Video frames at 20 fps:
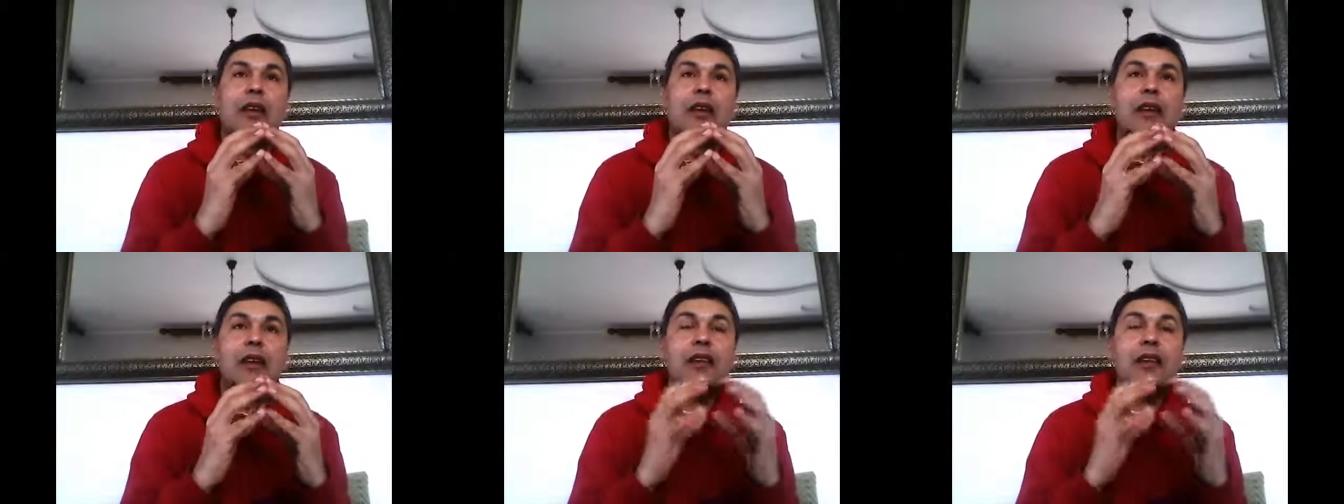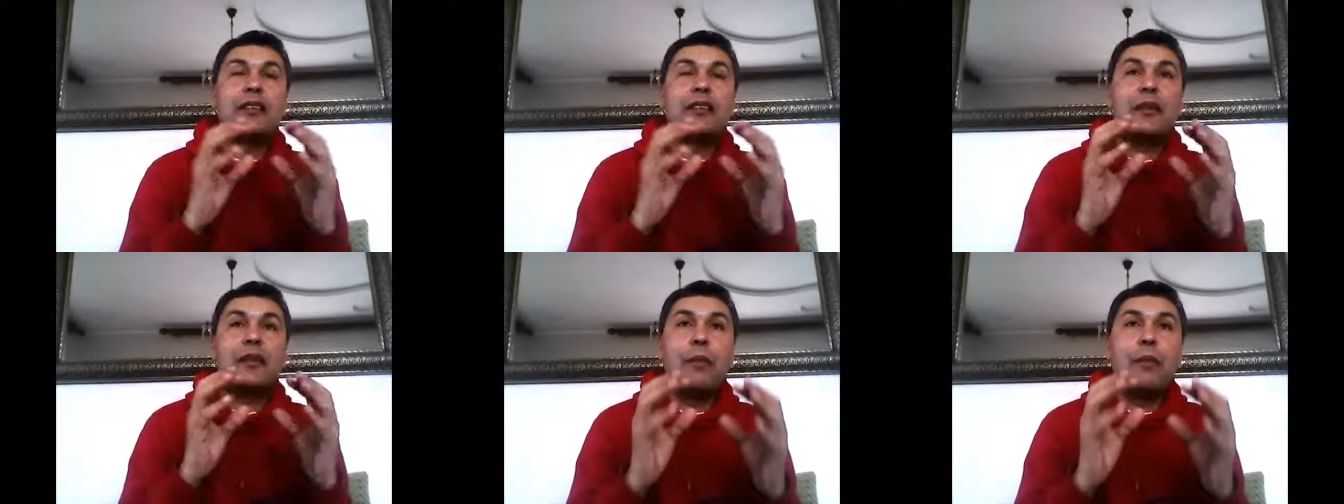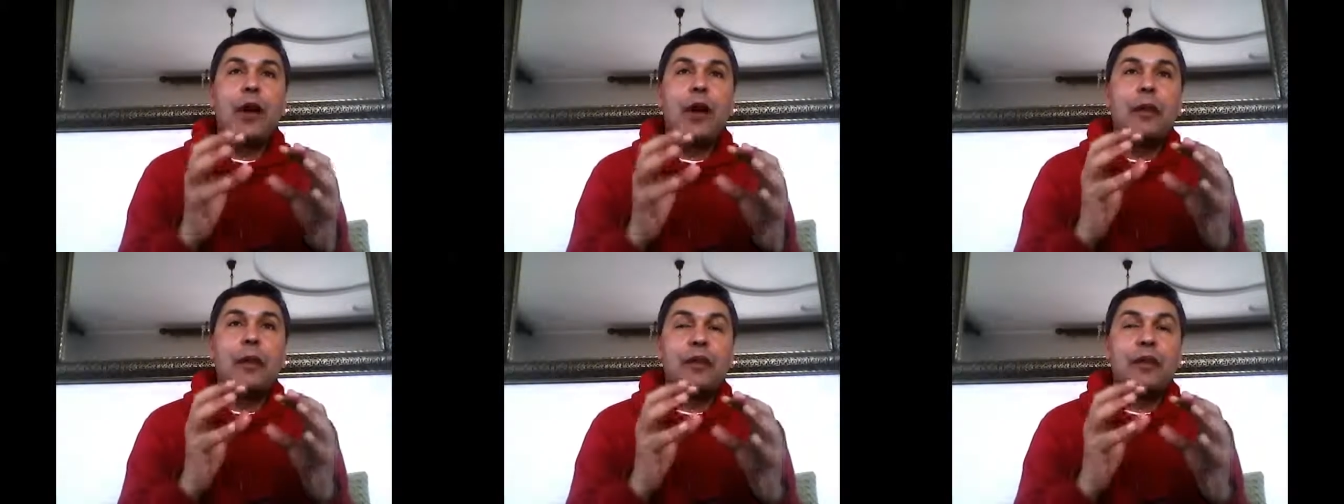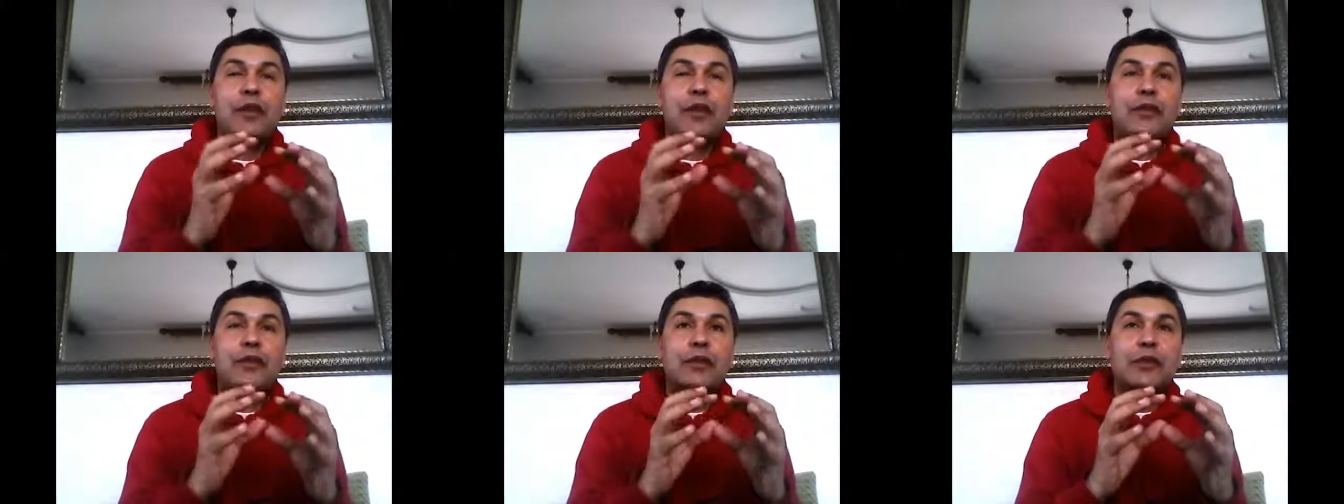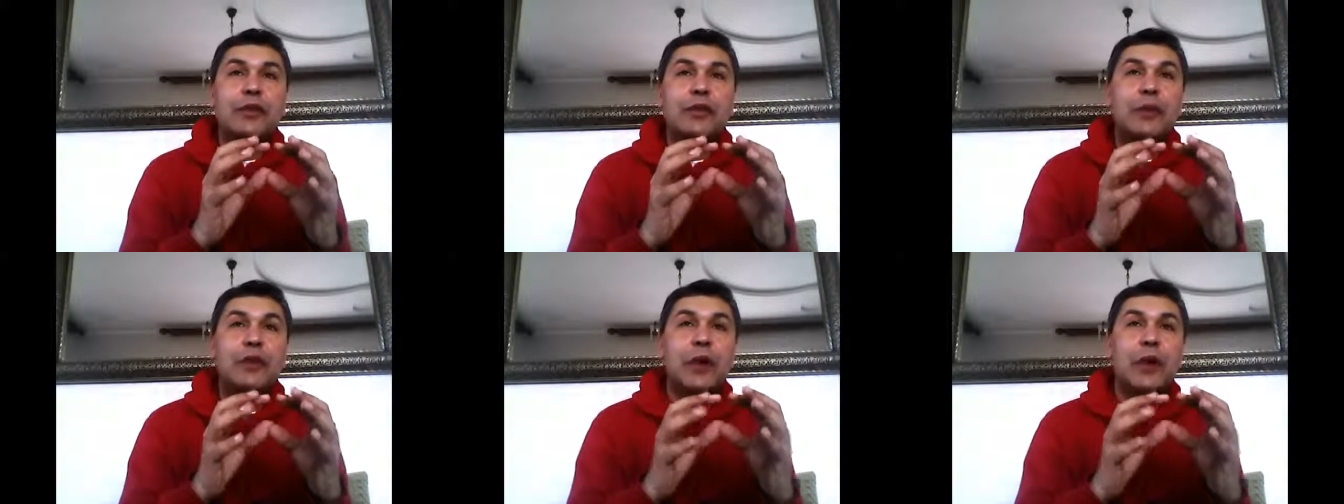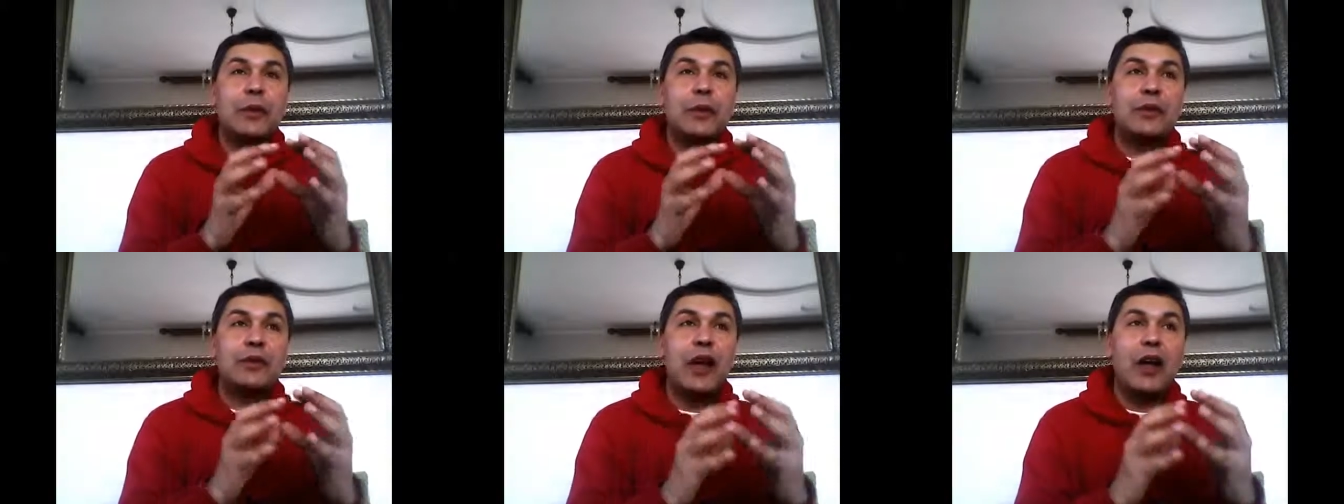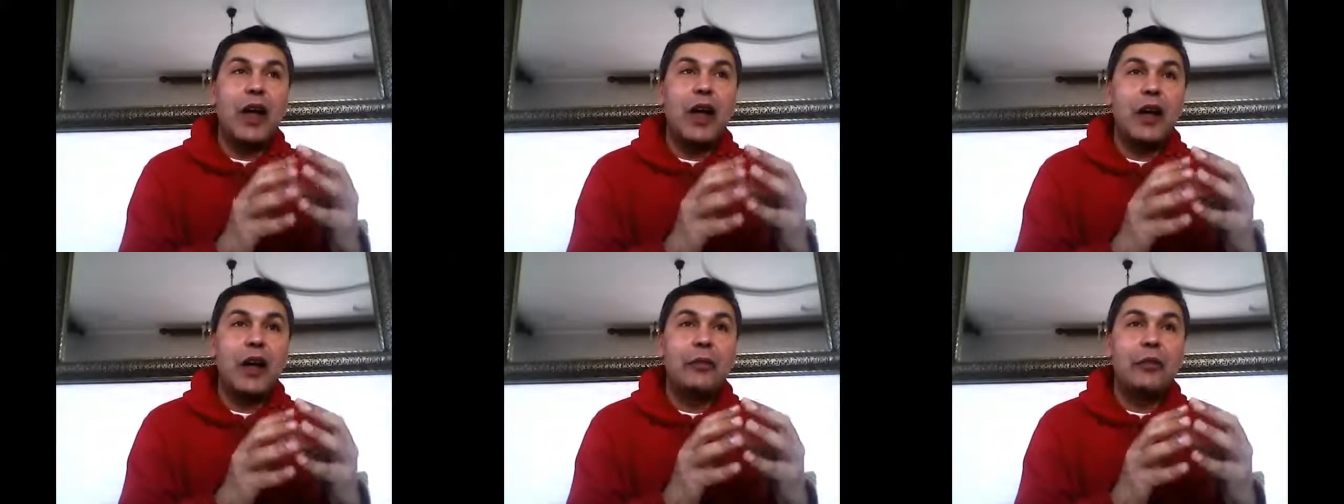It's the moment the student goes
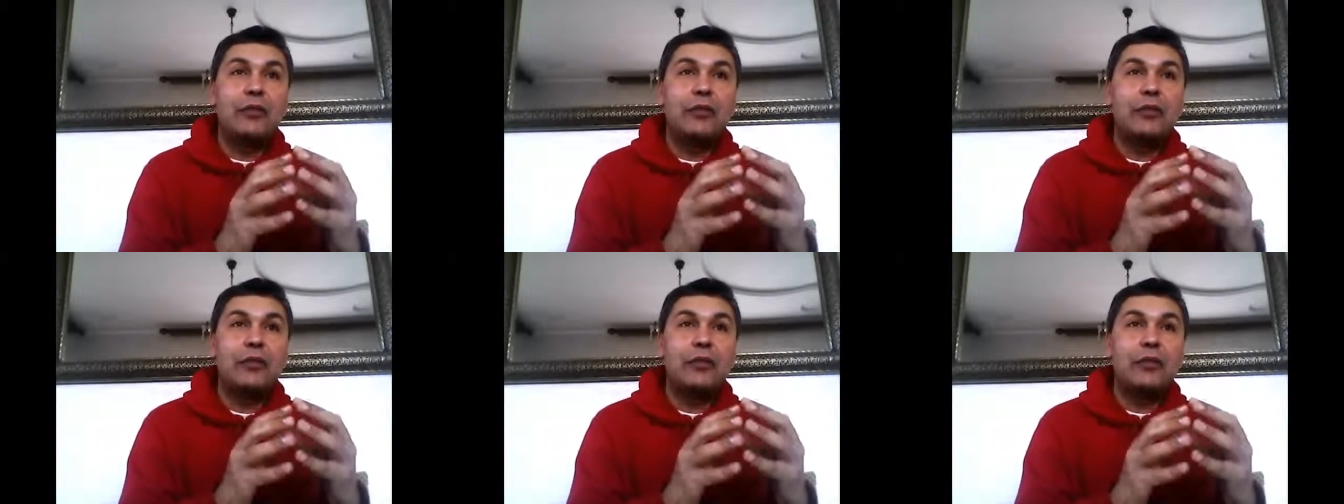home